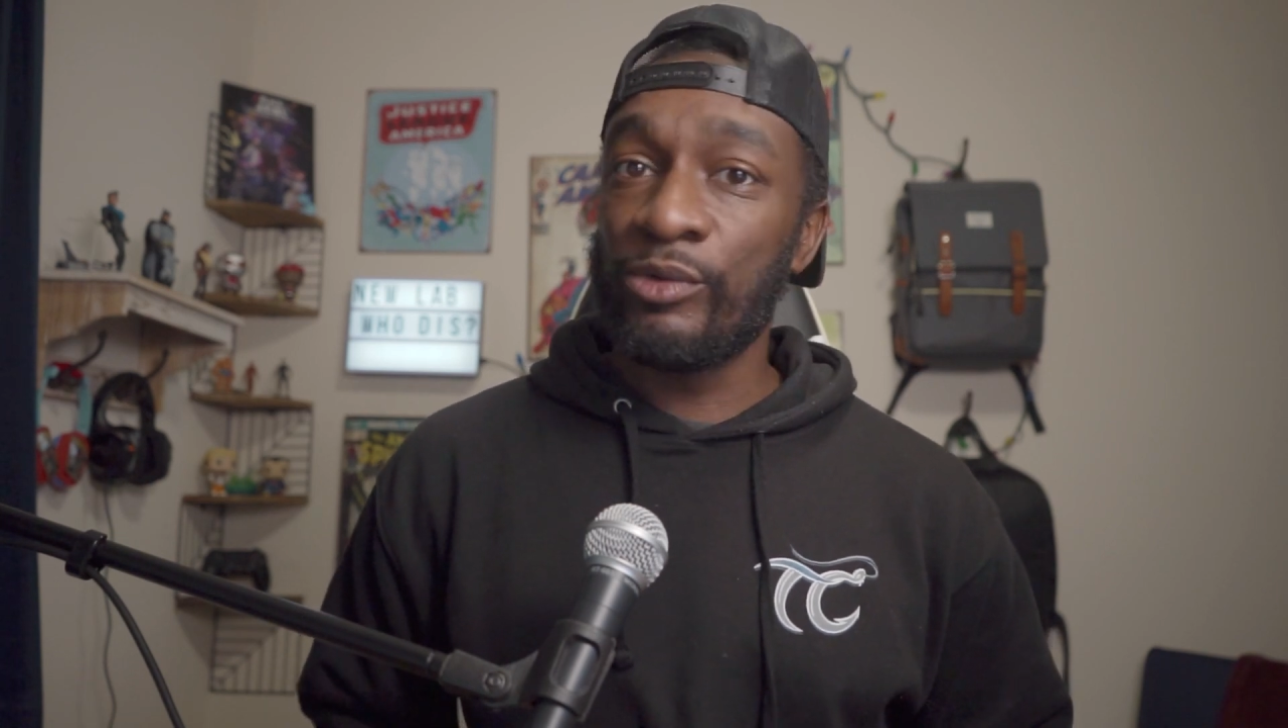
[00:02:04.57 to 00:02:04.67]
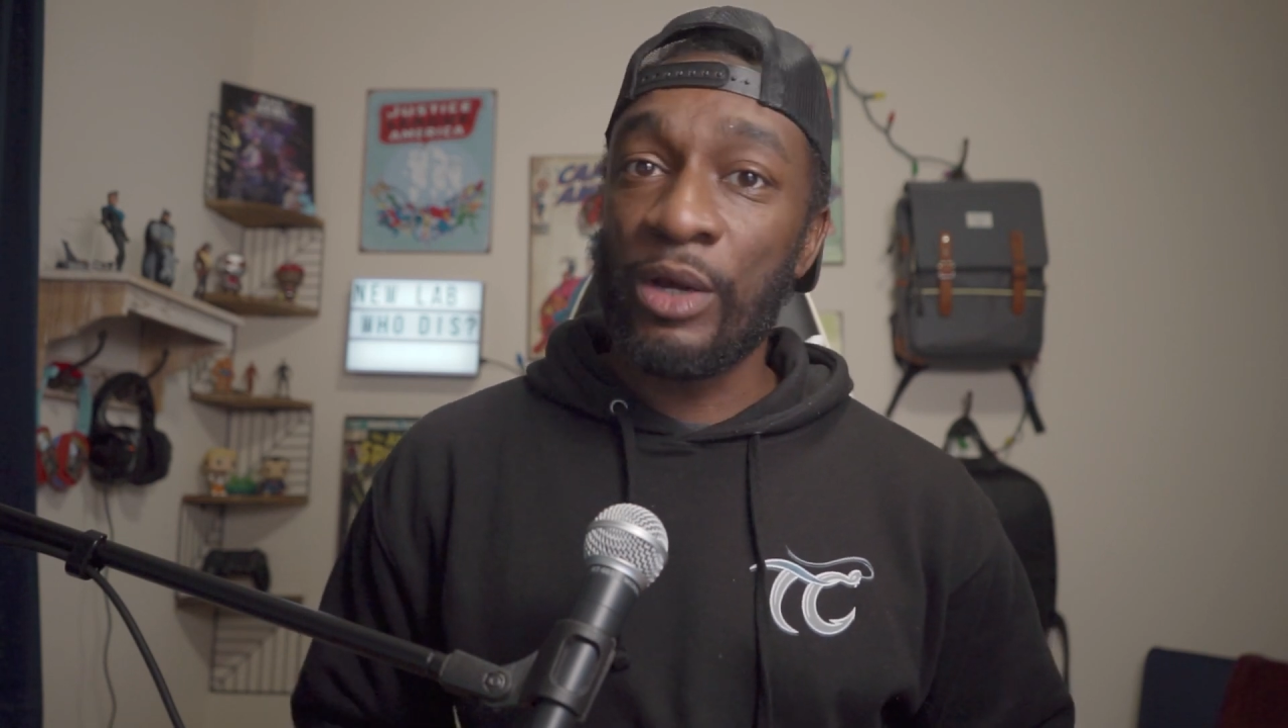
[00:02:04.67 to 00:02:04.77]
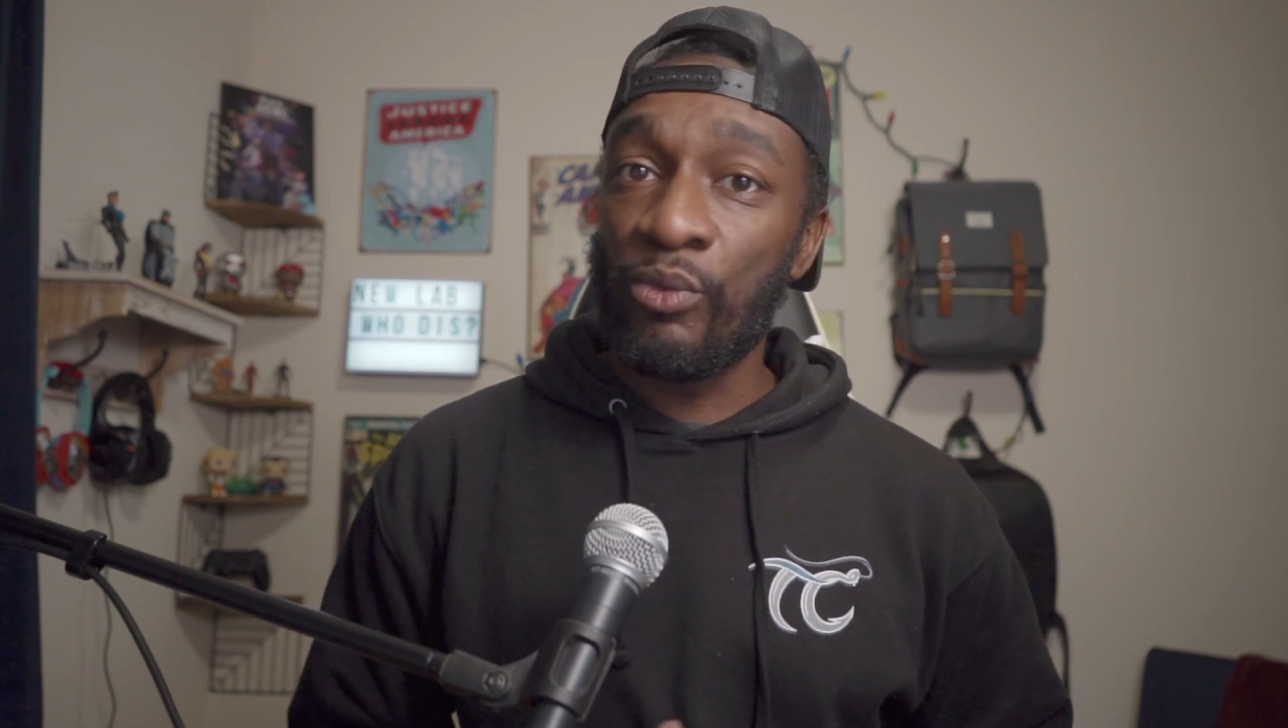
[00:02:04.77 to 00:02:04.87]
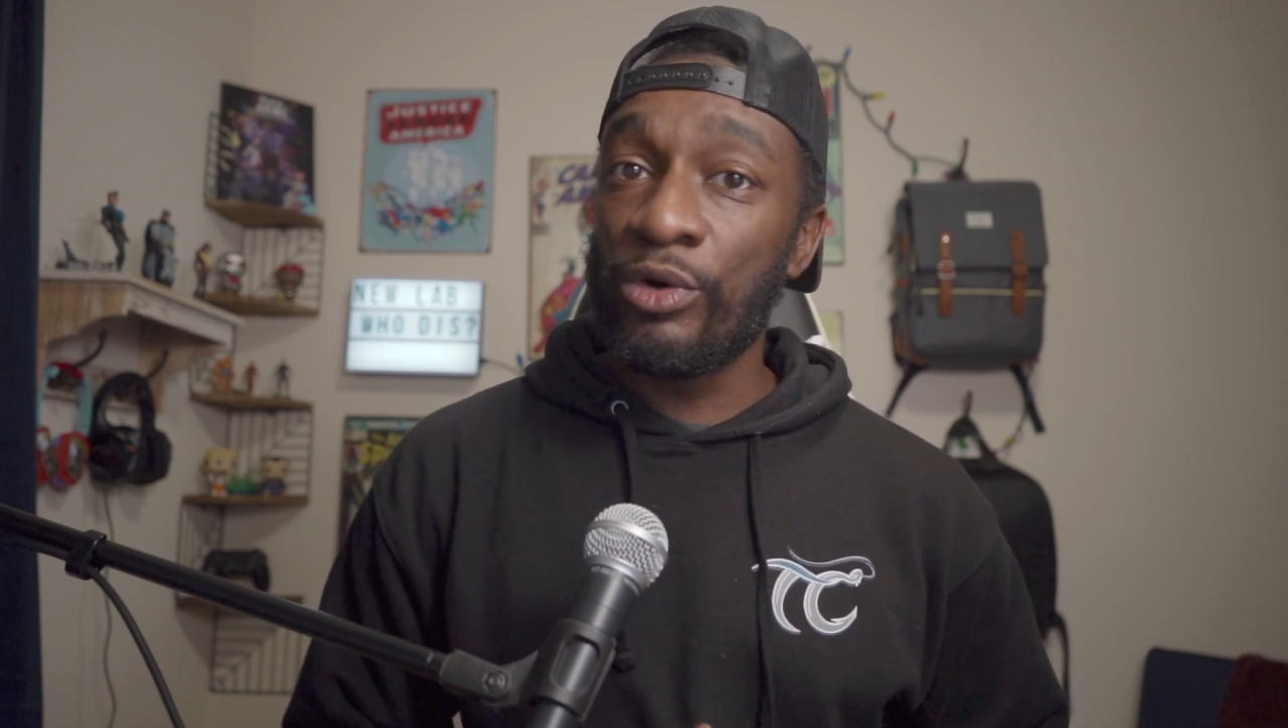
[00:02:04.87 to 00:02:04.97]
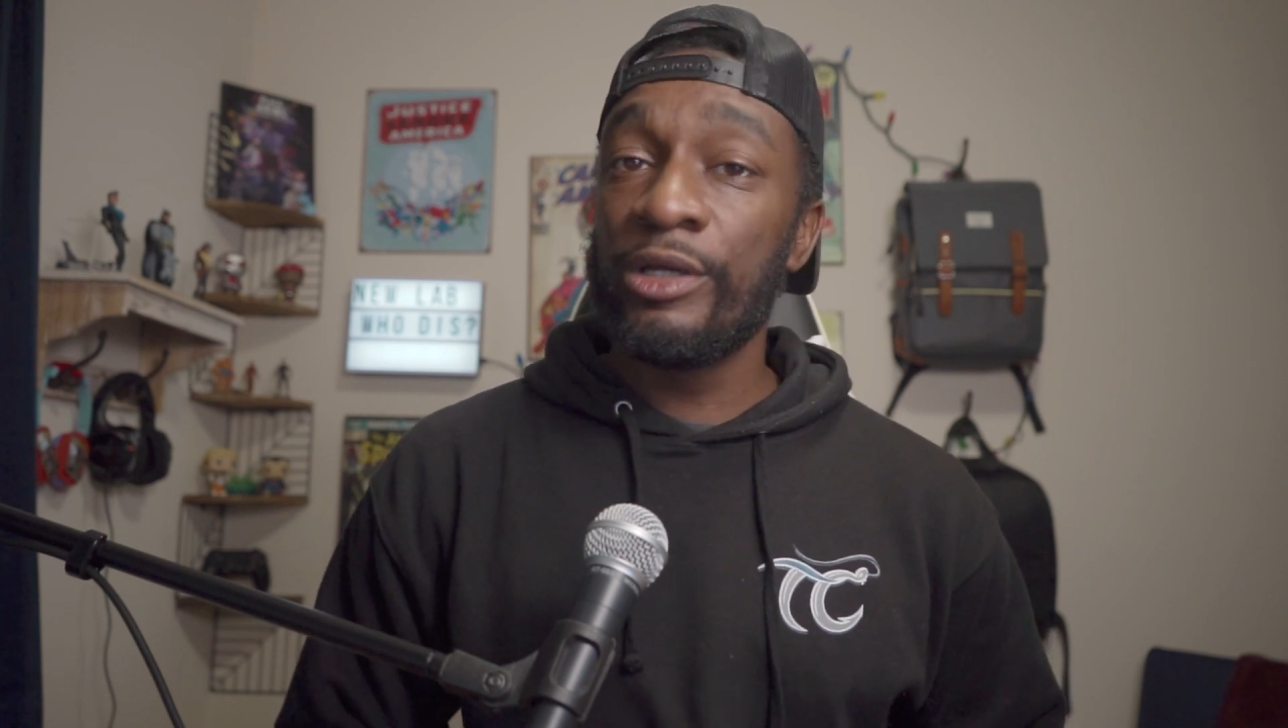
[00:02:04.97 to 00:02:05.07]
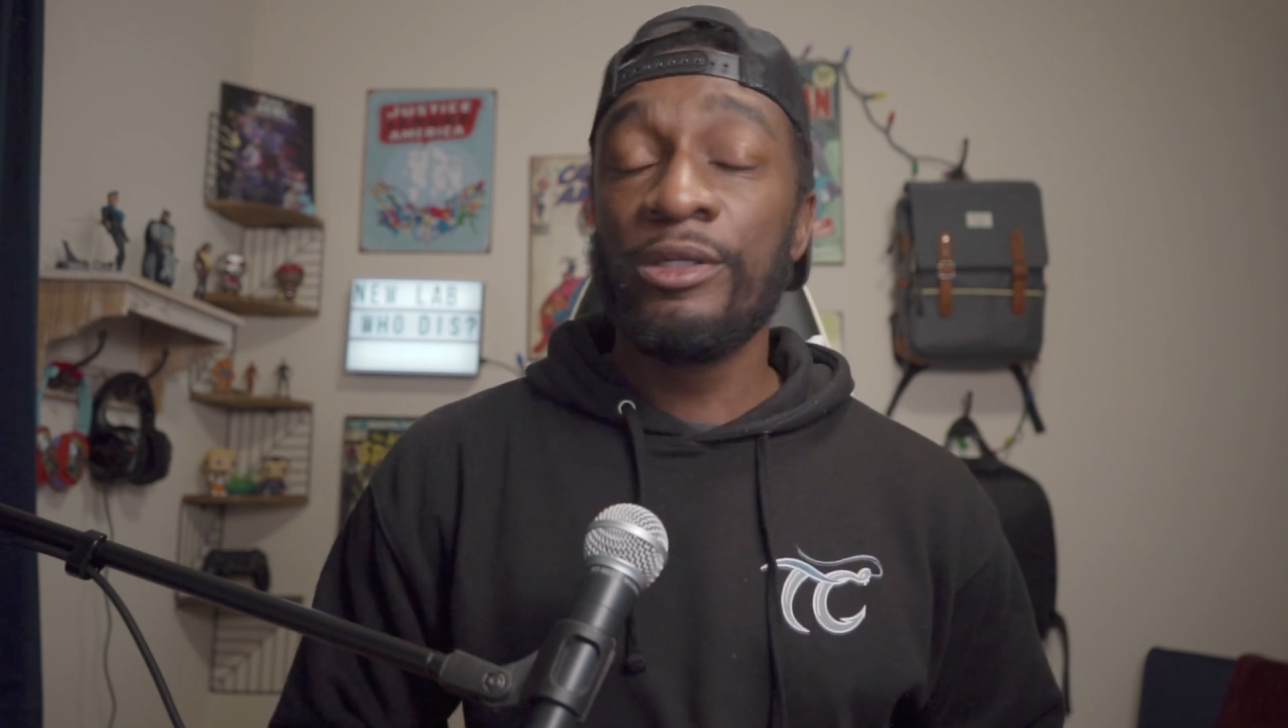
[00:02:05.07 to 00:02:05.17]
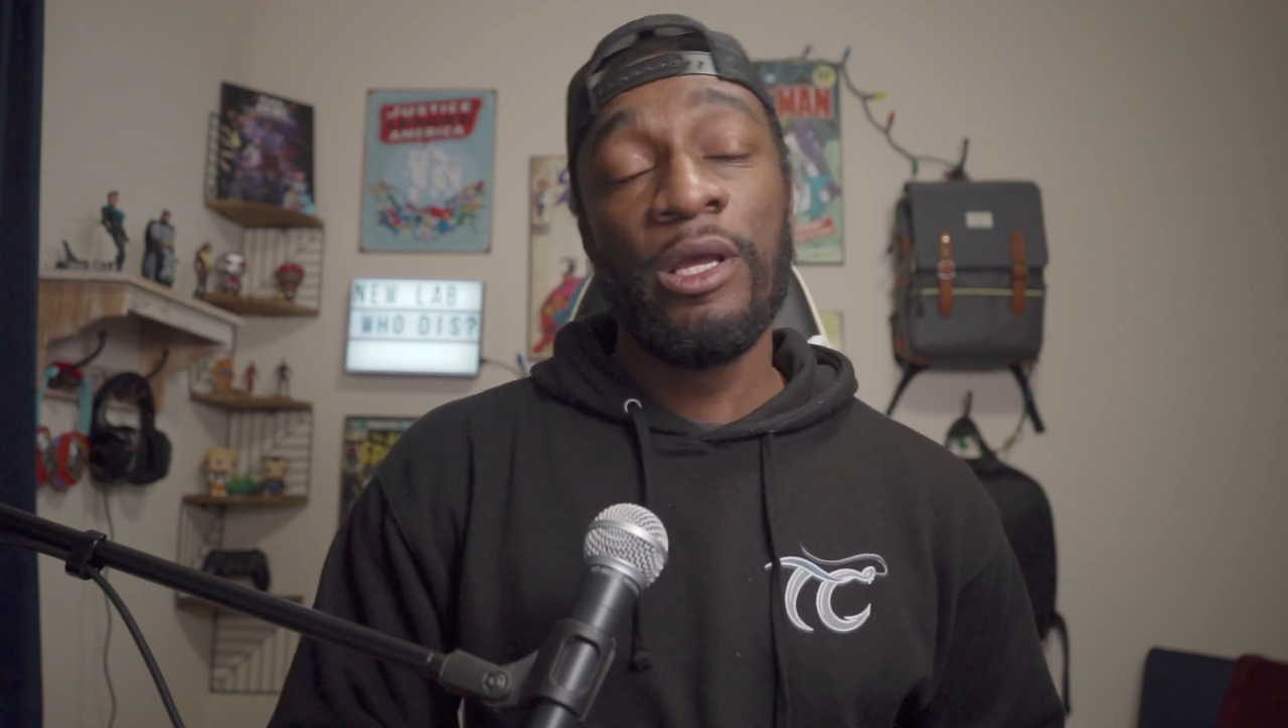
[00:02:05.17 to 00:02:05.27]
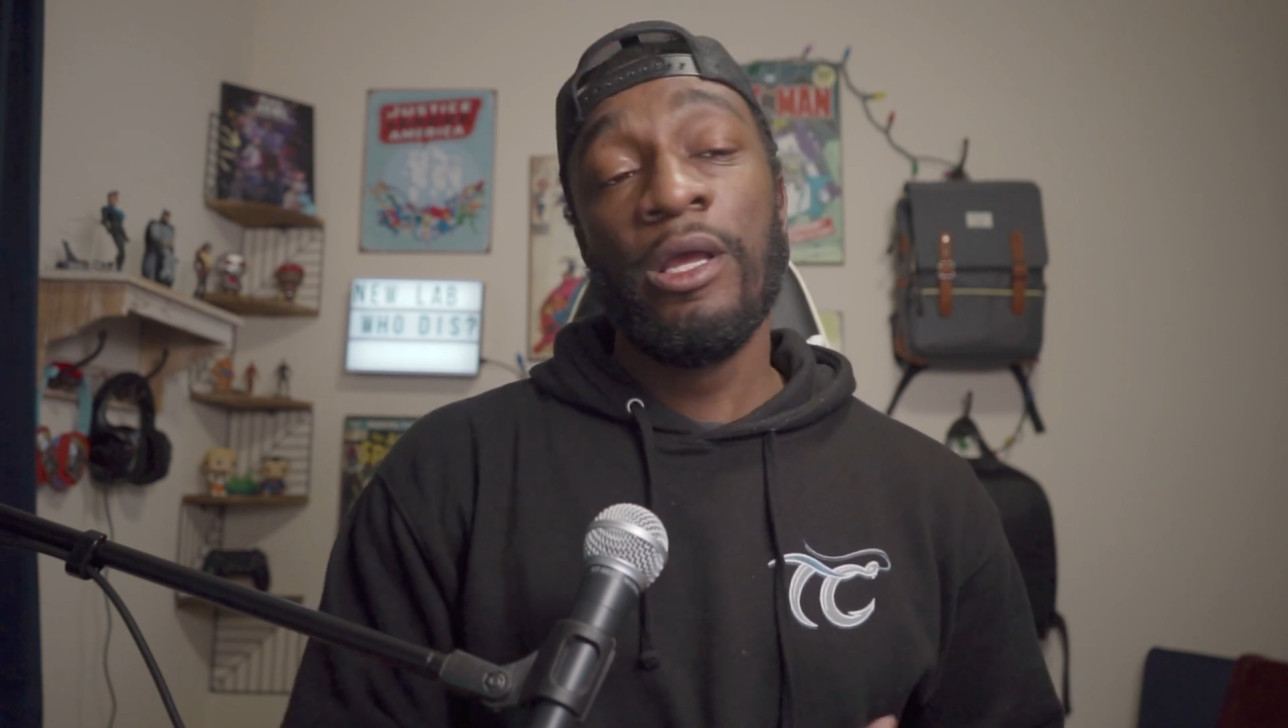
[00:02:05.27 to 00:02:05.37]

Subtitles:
what I want.